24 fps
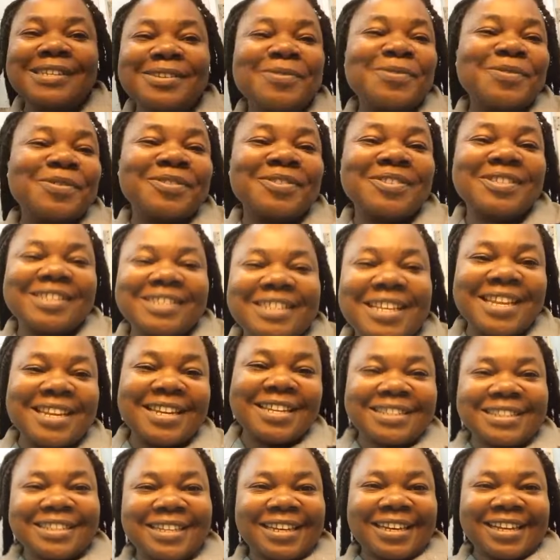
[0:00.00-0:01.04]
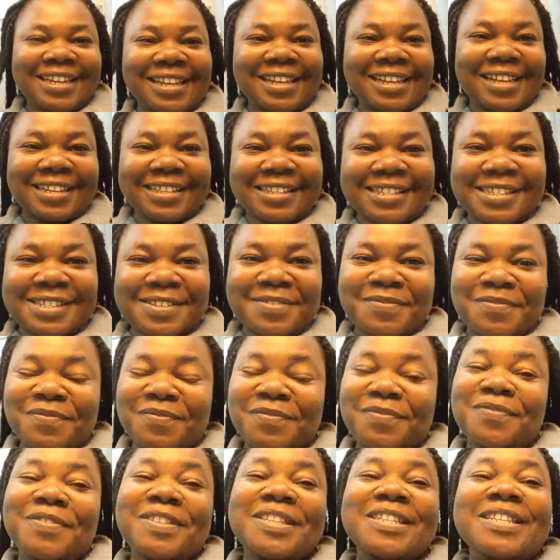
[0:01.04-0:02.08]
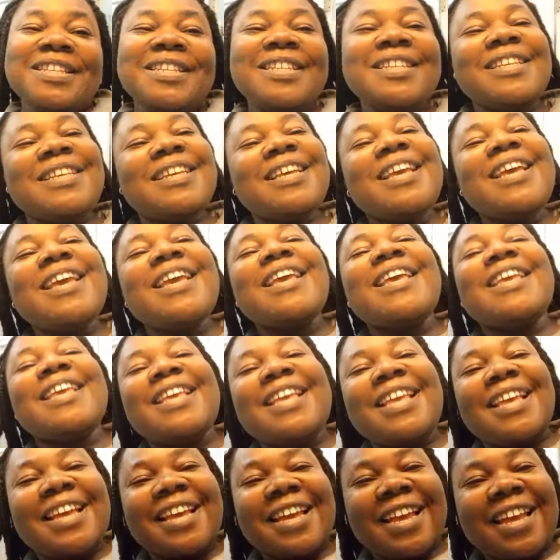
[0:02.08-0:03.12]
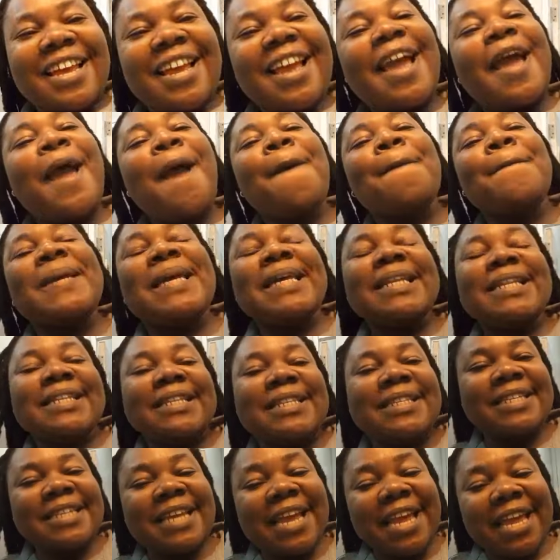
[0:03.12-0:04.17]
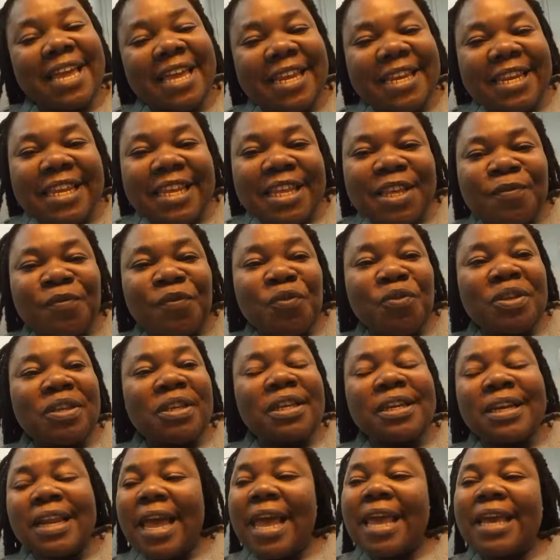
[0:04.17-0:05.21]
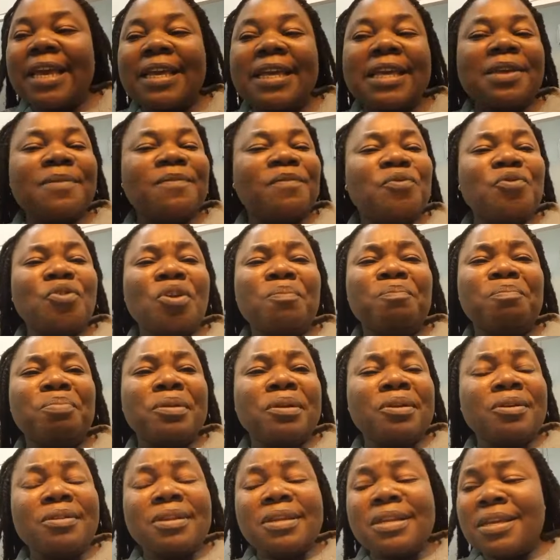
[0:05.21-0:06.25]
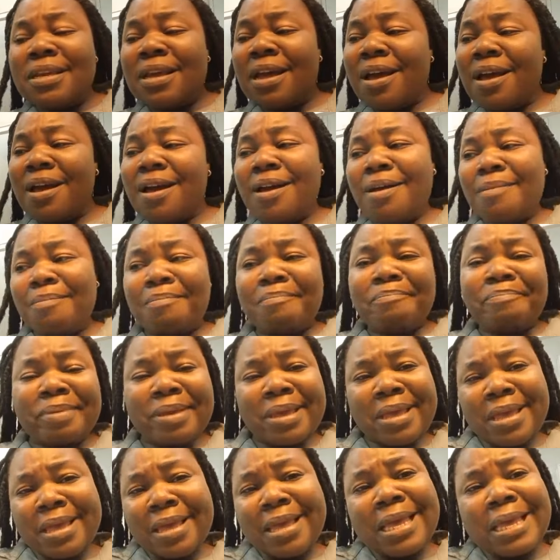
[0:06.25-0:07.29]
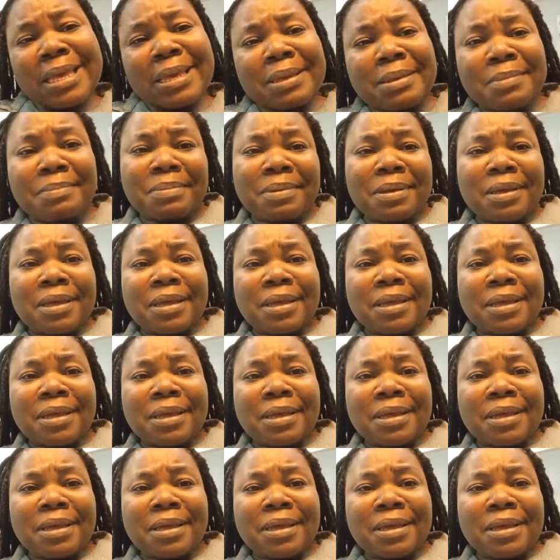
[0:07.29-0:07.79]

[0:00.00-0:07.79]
I don't want to say anything negatively here, but then if you like if you're a billionaire babe